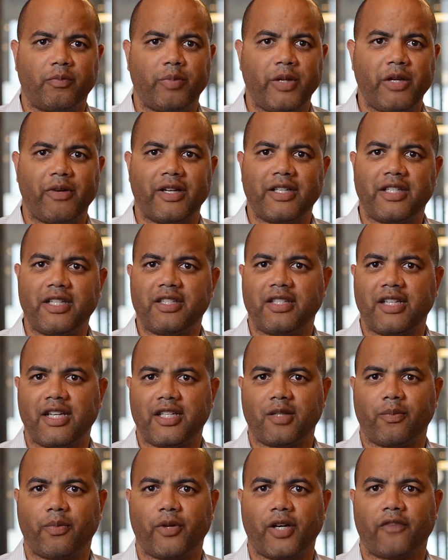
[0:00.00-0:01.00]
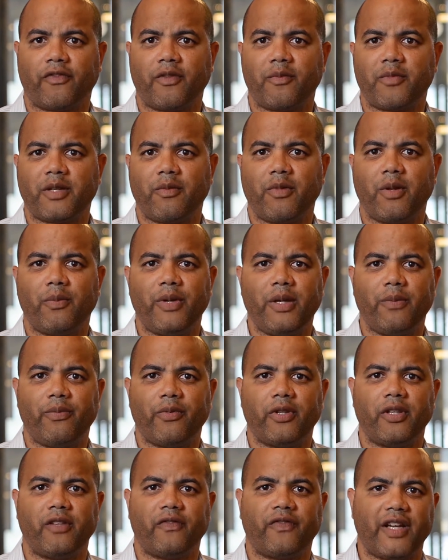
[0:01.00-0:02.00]
PYT stands apart from some of the
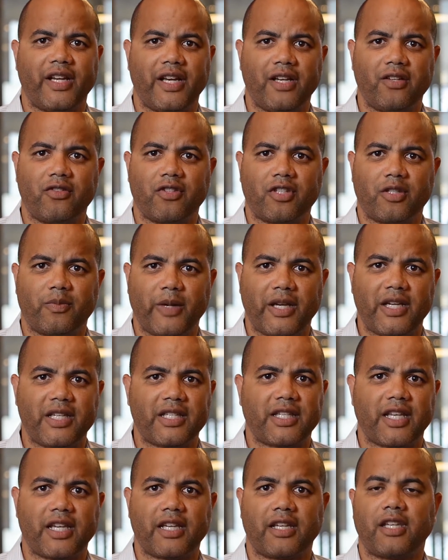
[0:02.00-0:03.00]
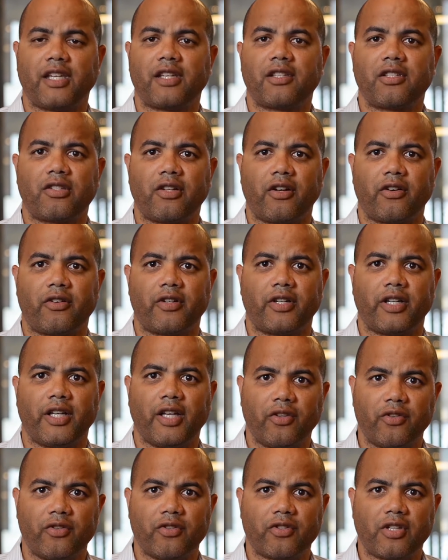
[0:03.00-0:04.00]
people in the financial space like Kickstarter and
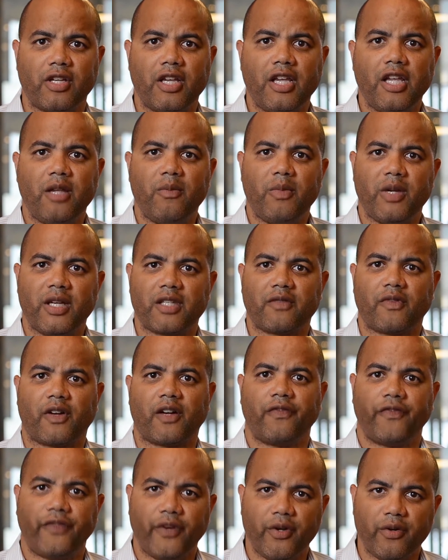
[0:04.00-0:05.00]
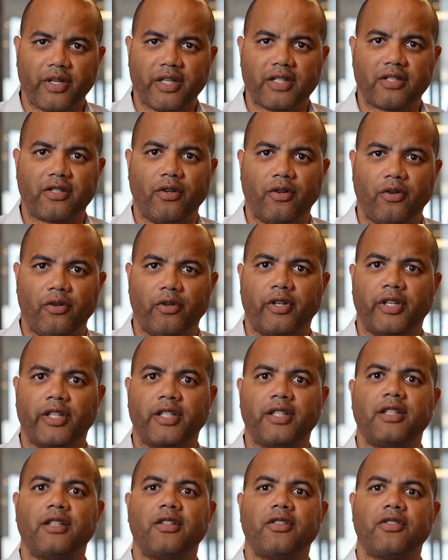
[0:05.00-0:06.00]
others because of our focus
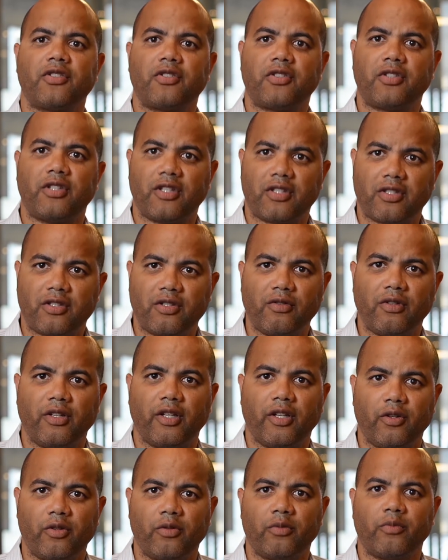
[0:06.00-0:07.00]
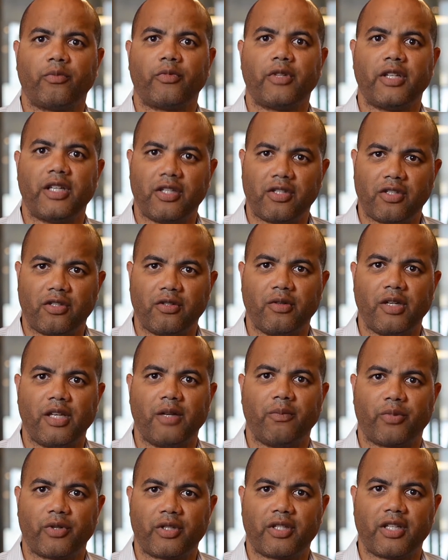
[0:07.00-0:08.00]
on the student loan
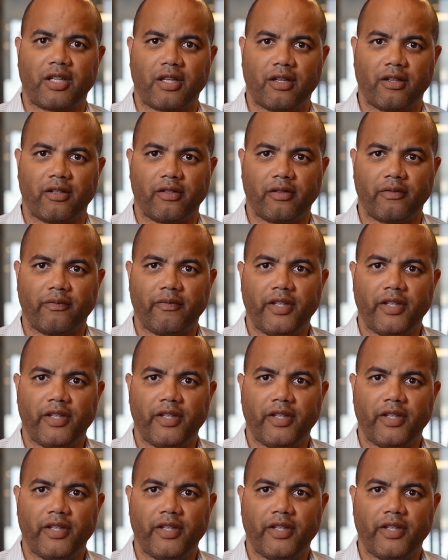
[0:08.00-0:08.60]
issue in particular.